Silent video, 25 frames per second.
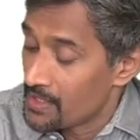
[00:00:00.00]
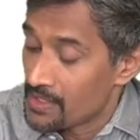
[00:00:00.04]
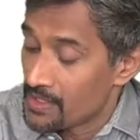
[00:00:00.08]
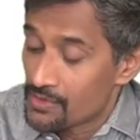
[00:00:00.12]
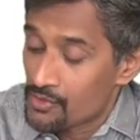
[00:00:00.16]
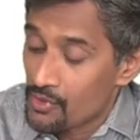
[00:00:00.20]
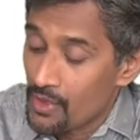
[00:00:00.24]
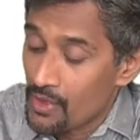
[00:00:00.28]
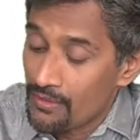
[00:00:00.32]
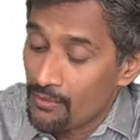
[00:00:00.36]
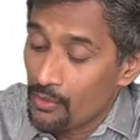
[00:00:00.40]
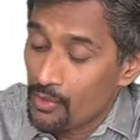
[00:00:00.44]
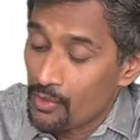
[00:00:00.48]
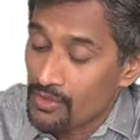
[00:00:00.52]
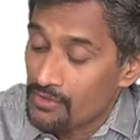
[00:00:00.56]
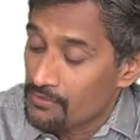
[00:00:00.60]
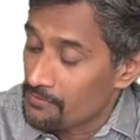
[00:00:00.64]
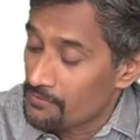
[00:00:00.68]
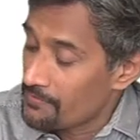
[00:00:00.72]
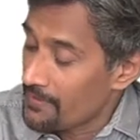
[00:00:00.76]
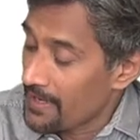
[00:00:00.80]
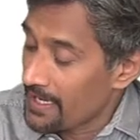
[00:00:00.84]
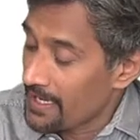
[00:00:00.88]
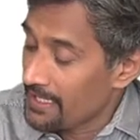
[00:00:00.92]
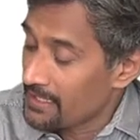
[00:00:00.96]
So I want
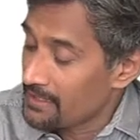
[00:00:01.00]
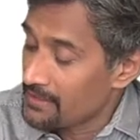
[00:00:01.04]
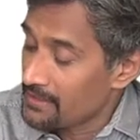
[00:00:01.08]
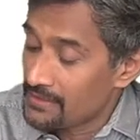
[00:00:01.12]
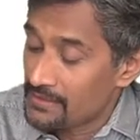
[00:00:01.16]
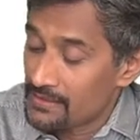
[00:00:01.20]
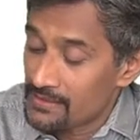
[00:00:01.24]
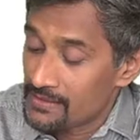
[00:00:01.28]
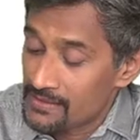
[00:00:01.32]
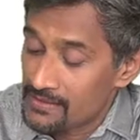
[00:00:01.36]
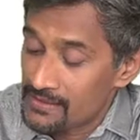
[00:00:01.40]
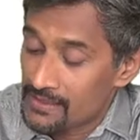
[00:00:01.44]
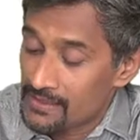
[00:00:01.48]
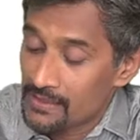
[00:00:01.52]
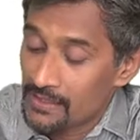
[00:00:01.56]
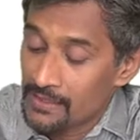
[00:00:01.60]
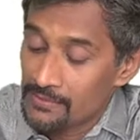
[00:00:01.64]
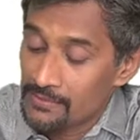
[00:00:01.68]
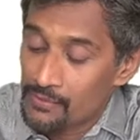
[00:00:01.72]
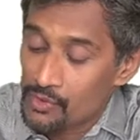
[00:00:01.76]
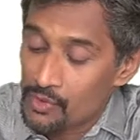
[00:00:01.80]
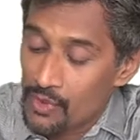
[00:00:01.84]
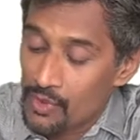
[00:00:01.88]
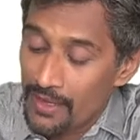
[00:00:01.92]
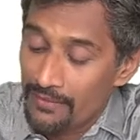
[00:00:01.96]
to find this
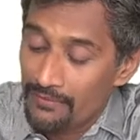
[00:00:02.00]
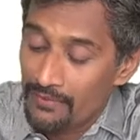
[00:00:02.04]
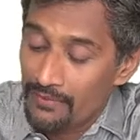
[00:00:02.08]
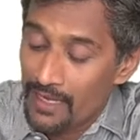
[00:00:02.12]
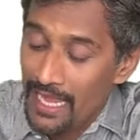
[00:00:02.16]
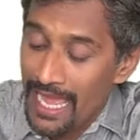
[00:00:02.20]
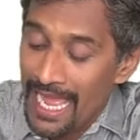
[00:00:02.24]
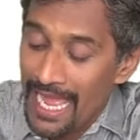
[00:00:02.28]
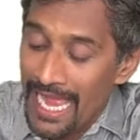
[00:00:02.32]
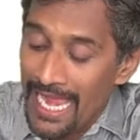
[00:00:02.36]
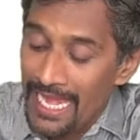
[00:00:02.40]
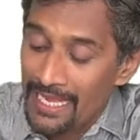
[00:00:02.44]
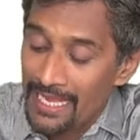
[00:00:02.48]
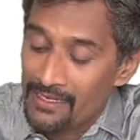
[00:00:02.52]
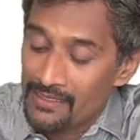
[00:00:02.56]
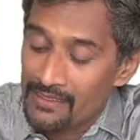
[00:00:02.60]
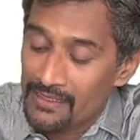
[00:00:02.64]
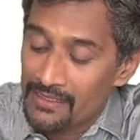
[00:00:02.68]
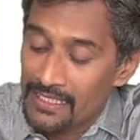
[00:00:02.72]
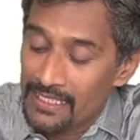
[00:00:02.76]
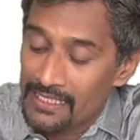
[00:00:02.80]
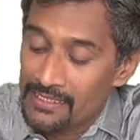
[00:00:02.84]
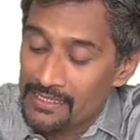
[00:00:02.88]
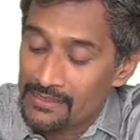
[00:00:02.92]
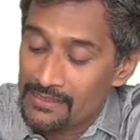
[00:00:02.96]
term. So I will add
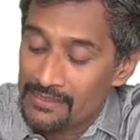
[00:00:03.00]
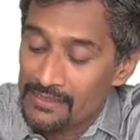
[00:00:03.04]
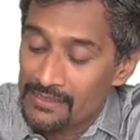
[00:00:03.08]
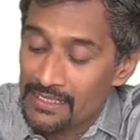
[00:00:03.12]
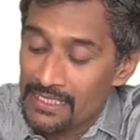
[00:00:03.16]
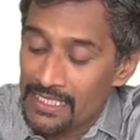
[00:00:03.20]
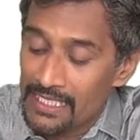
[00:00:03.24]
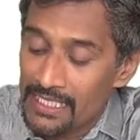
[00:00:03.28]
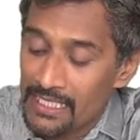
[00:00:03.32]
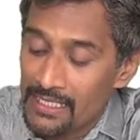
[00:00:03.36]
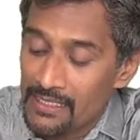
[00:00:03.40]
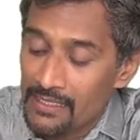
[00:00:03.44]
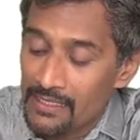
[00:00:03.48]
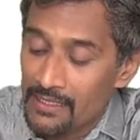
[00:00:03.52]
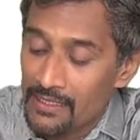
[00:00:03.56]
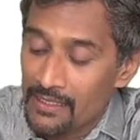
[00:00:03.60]
these three.